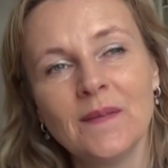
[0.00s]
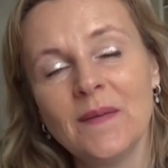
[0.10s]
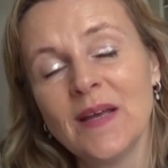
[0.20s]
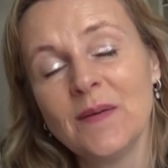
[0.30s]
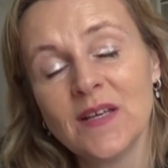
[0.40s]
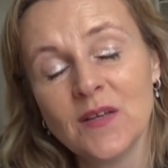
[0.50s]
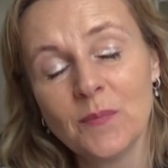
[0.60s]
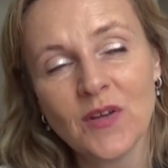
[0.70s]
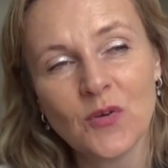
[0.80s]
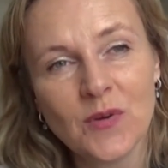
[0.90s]
They've entered
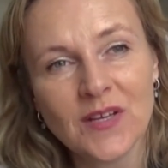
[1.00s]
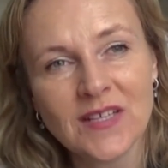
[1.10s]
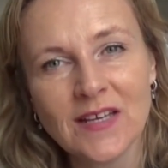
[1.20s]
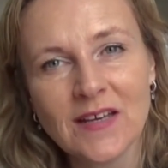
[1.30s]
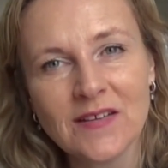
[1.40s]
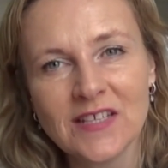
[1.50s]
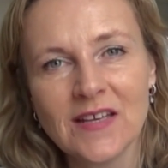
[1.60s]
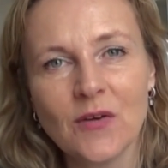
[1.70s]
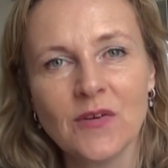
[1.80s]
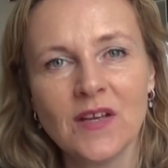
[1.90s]
puberty and are
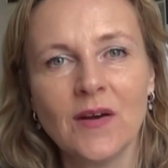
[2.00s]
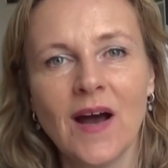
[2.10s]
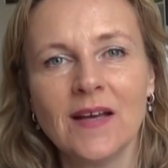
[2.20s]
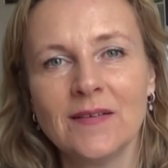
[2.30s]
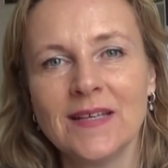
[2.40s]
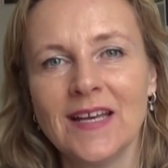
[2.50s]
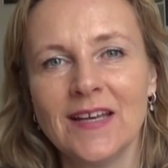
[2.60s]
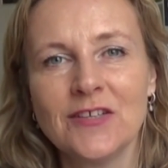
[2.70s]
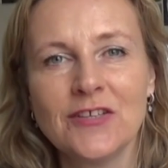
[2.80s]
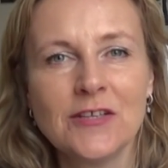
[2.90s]
dealing with a lot of
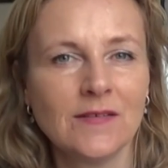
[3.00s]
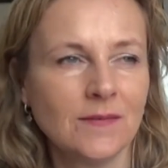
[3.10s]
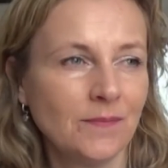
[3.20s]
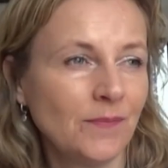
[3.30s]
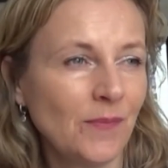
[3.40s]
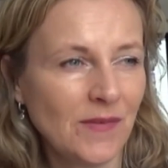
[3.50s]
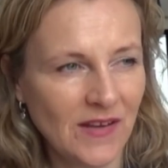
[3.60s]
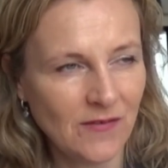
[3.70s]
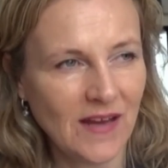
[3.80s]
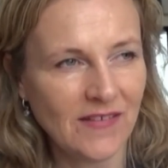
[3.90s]
things.
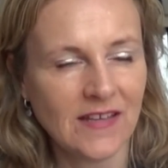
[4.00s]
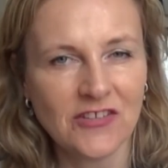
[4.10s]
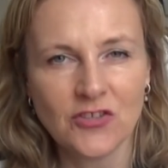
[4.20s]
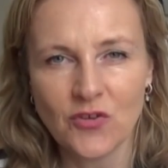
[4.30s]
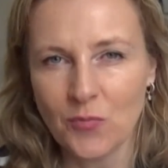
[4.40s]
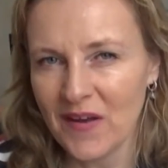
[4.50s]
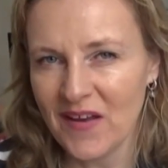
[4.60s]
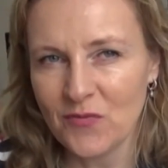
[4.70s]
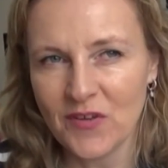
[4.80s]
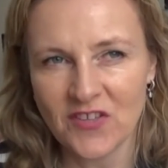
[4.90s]
They find things
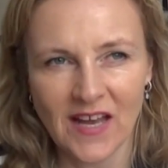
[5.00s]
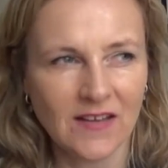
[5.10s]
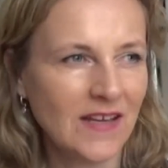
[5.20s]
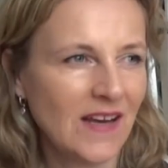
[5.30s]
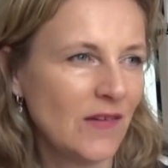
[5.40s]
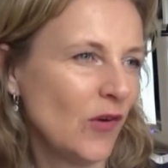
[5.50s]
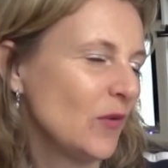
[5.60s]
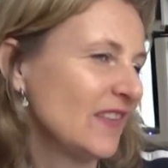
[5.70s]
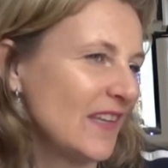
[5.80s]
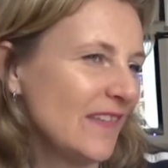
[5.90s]
stupid, reject them, or
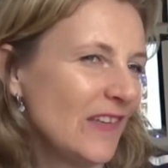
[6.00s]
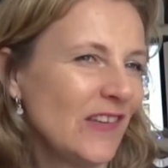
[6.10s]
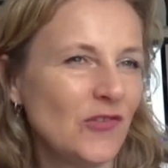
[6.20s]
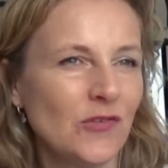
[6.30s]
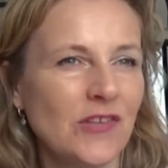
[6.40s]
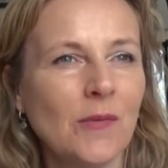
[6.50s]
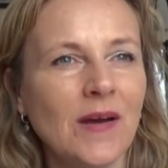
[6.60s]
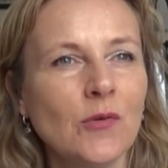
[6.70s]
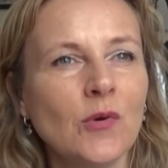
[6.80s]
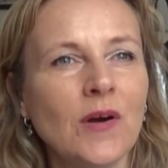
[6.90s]
want nothing to do with them
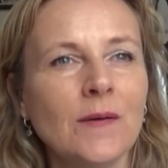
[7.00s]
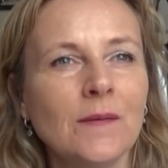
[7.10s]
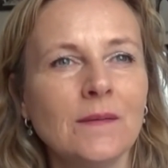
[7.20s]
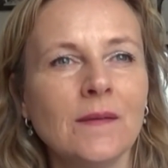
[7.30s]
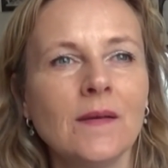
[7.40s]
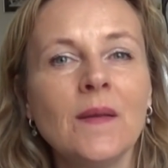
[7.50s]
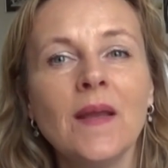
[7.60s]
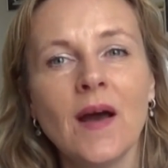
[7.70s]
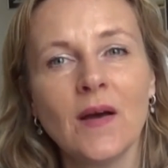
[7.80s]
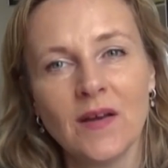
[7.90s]
anymore.
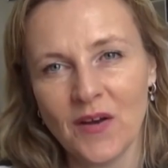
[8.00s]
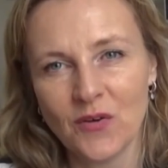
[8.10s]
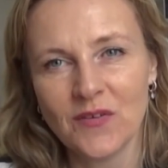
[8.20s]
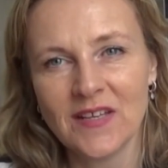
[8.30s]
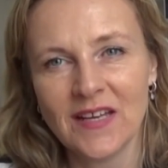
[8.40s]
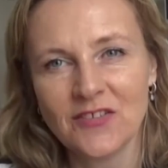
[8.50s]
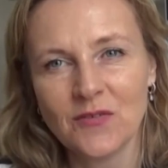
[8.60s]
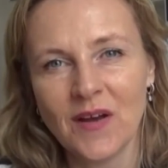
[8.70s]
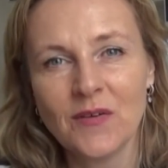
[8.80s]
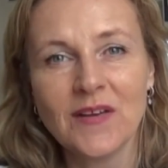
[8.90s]
Although kids
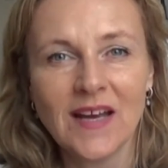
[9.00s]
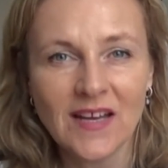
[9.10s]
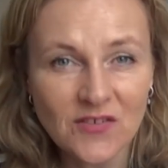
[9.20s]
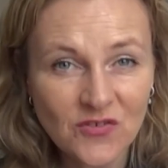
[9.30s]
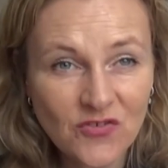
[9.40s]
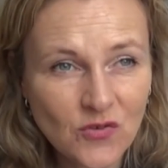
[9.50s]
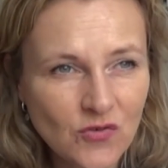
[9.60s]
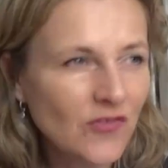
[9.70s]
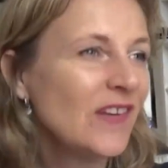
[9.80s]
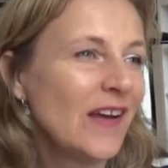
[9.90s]
around 10 years
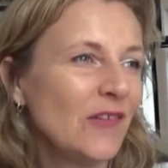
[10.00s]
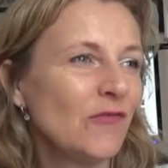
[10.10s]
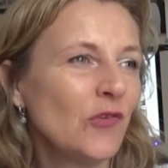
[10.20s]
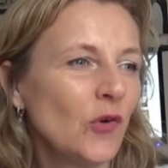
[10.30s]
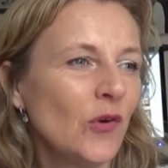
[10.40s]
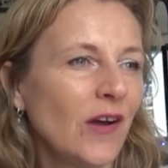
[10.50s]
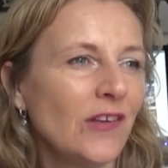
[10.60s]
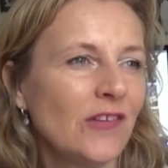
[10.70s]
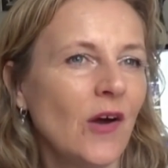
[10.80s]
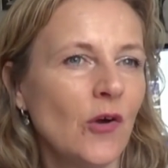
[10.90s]
old can, of
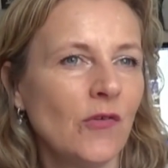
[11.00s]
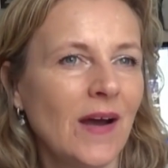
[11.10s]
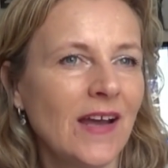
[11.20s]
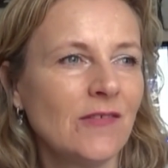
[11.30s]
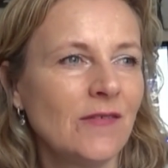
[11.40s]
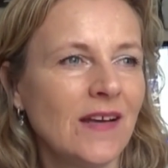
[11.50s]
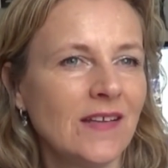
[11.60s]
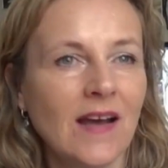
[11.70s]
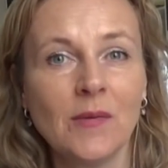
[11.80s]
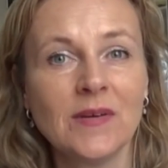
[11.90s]
course, already find
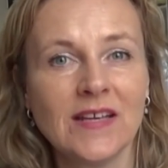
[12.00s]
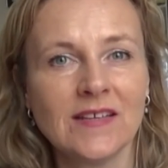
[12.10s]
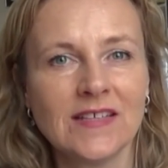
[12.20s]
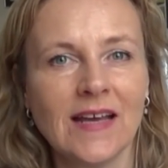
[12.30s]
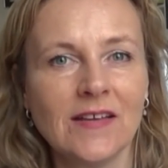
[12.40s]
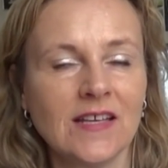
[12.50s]
the opposite sex